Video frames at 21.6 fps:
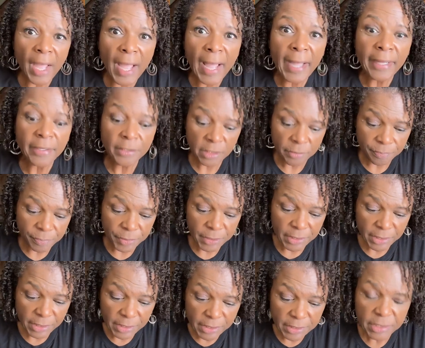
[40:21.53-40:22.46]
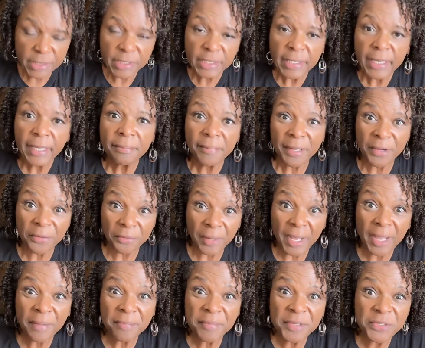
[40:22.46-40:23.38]
I could put this inside my
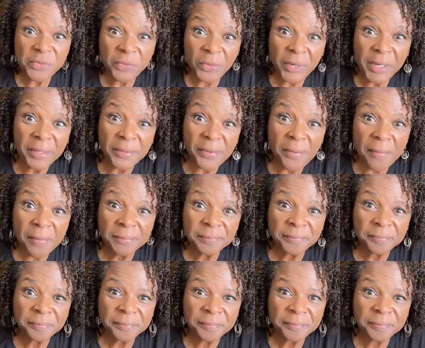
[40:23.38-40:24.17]
wrap as well